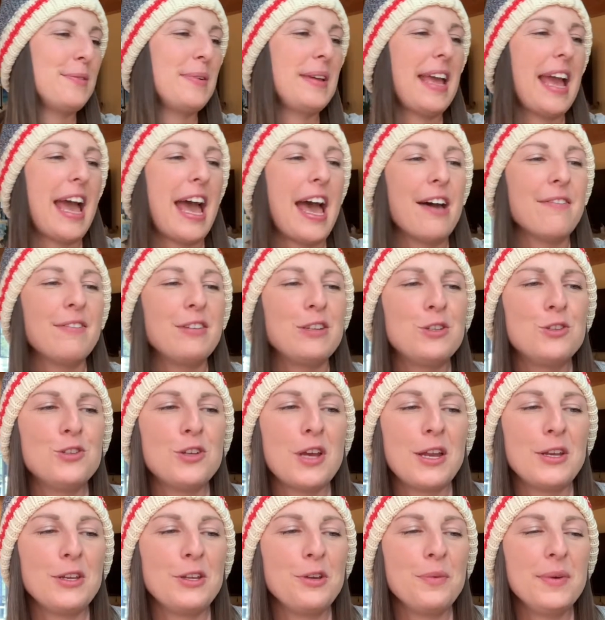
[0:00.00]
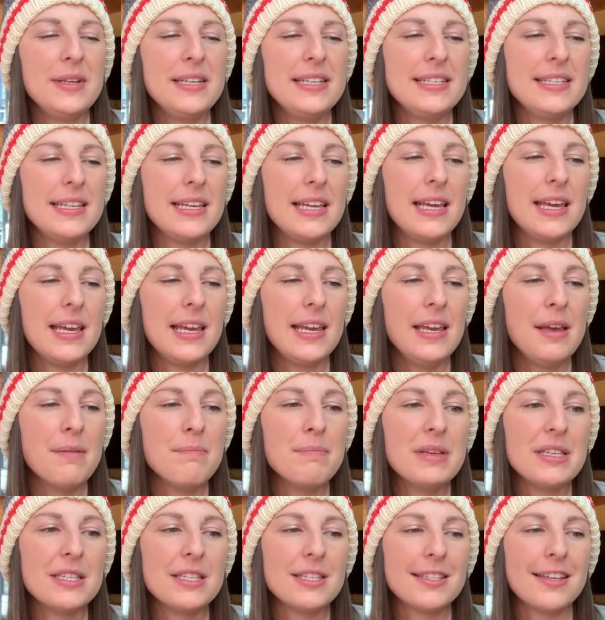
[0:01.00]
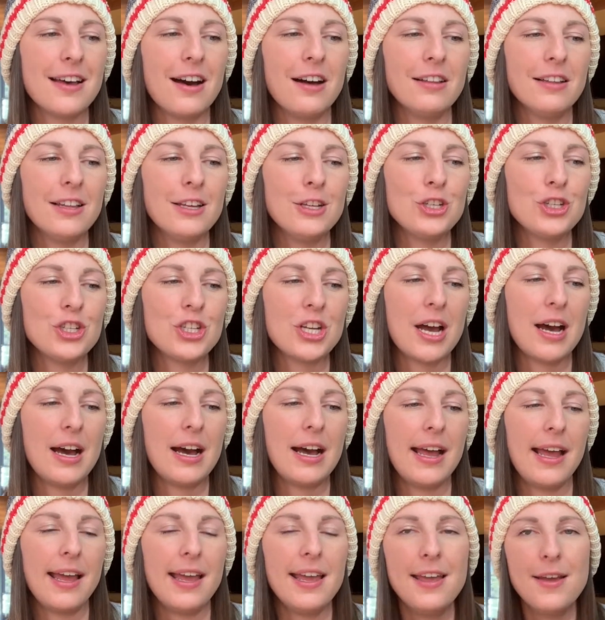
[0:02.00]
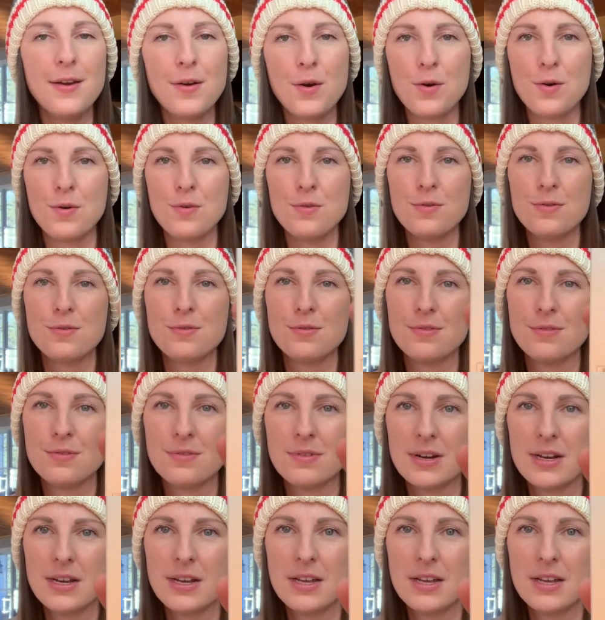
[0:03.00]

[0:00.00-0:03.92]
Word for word: have Genuine Tea Masala Chai. Oh,